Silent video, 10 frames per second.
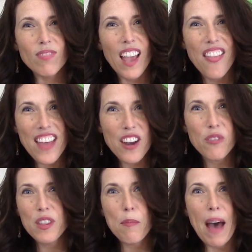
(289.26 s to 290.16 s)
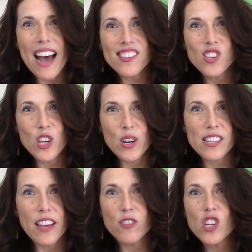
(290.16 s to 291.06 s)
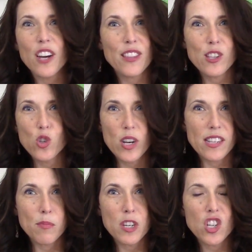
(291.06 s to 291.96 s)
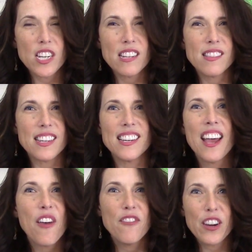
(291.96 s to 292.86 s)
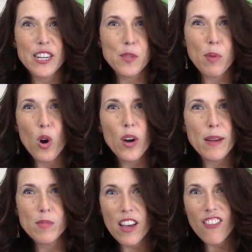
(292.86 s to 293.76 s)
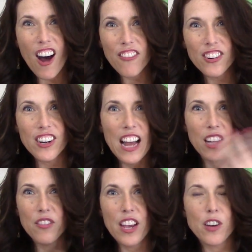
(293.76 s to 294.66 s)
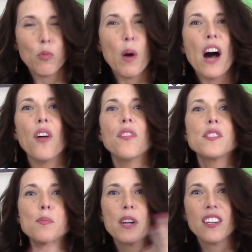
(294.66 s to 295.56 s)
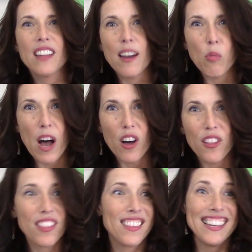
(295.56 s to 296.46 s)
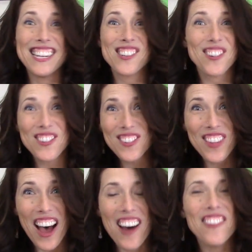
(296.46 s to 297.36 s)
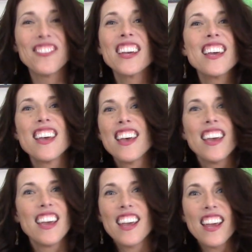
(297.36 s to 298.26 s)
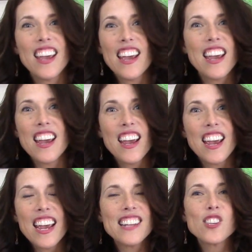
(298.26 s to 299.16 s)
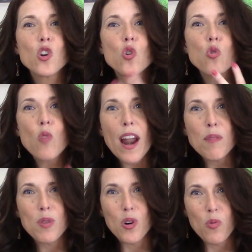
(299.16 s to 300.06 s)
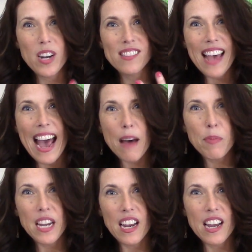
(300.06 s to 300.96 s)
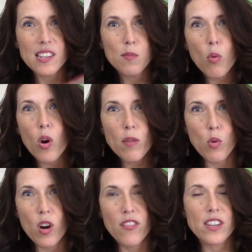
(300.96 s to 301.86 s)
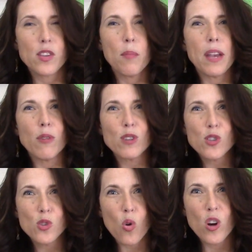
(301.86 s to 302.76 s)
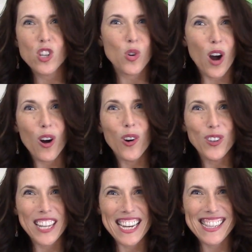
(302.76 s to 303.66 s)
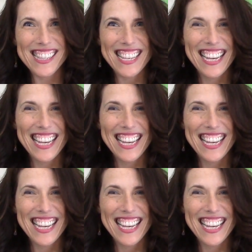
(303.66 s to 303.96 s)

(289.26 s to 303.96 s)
And then over the past year, as I've shared these transmissions and various programs I've offered, Elevate Your Wealth, Spirit-Led Wealth, Eternal Love, it's incredible what is happening as more and more of us are being restored to our wholeness.